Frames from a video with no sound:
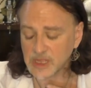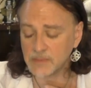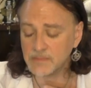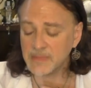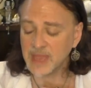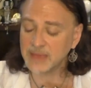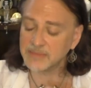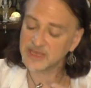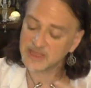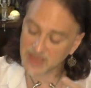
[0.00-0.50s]

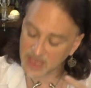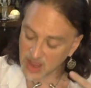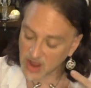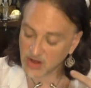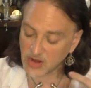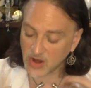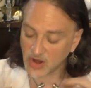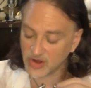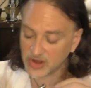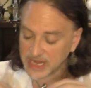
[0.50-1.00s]
Maybe they
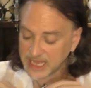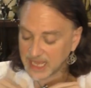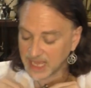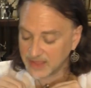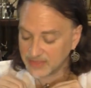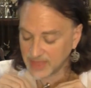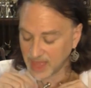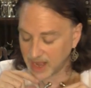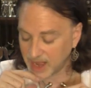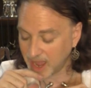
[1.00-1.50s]
are already
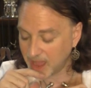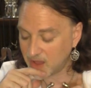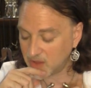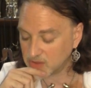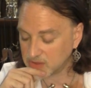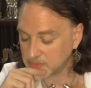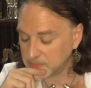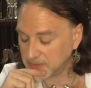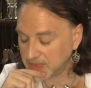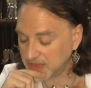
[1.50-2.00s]
in that
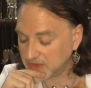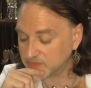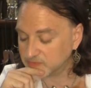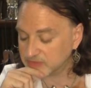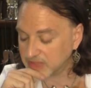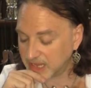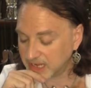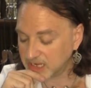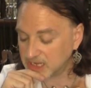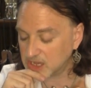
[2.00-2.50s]
alchemy
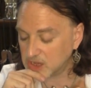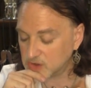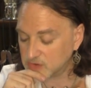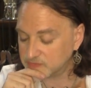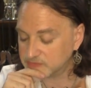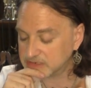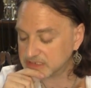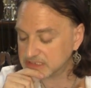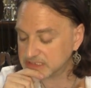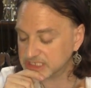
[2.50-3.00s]
of letting go
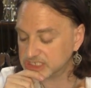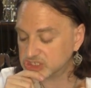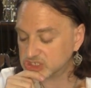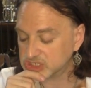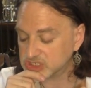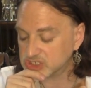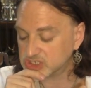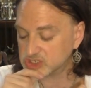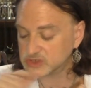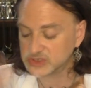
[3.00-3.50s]
of an
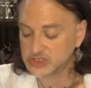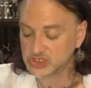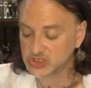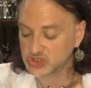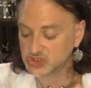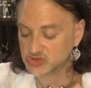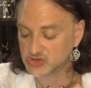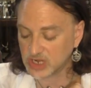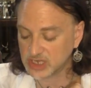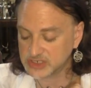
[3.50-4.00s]
allegiance to a
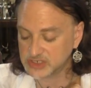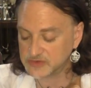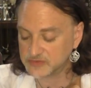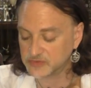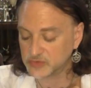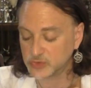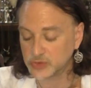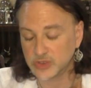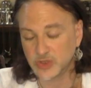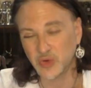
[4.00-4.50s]

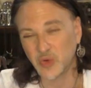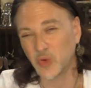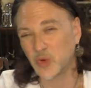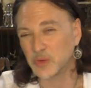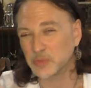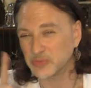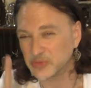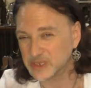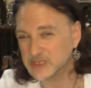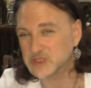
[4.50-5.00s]
destructive ruler
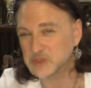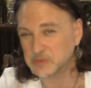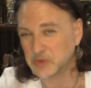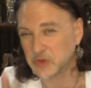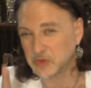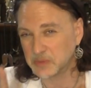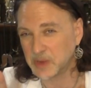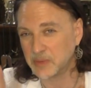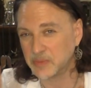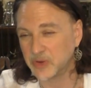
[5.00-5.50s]
or
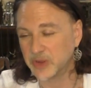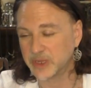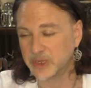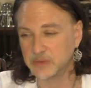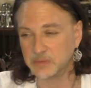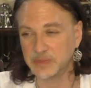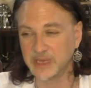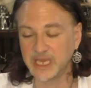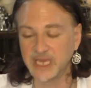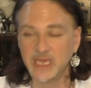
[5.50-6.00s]
principle. Remember, it
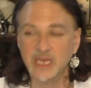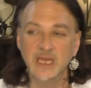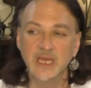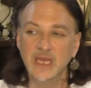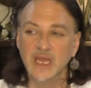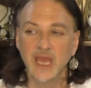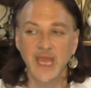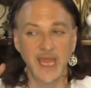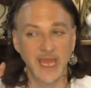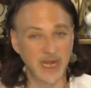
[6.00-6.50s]
can be
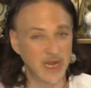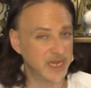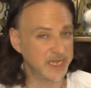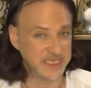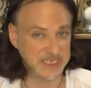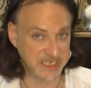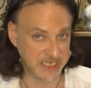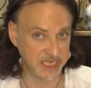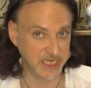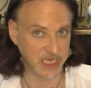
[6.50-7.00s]
an
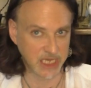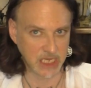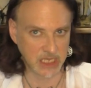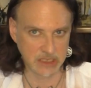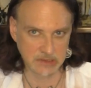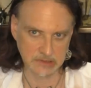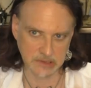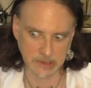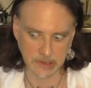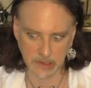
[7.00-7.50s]

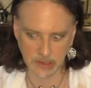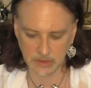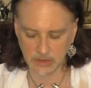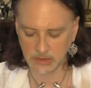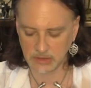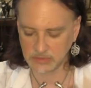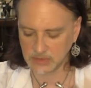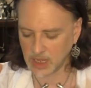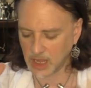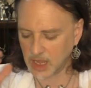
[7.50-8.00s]
idea, right?
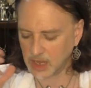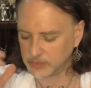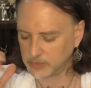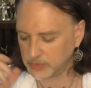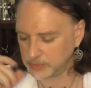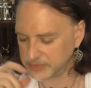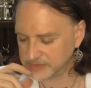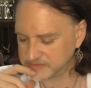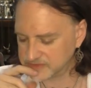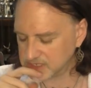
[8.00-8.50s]
Oh God,
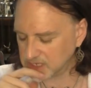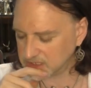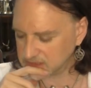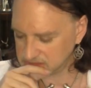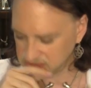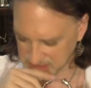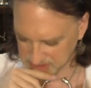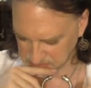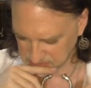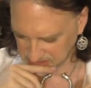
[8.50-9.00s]
what we've
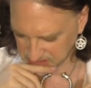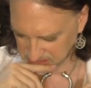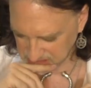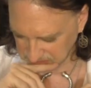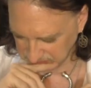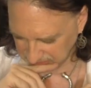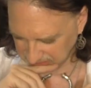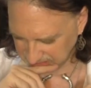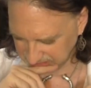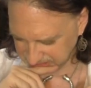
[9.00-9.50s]
done just because
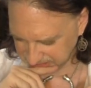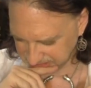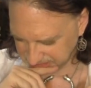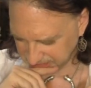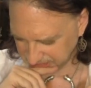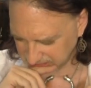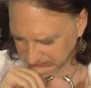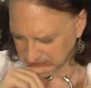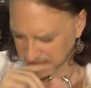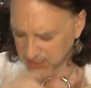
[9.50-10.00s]
of an
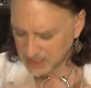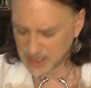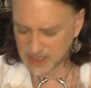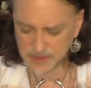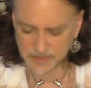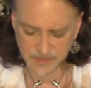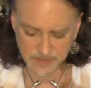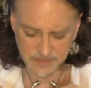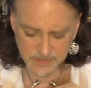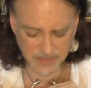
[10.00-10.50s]
idea.
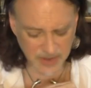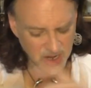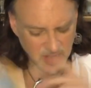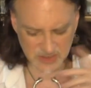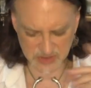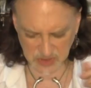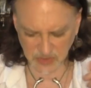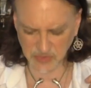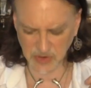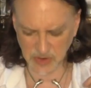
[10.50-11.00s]
But also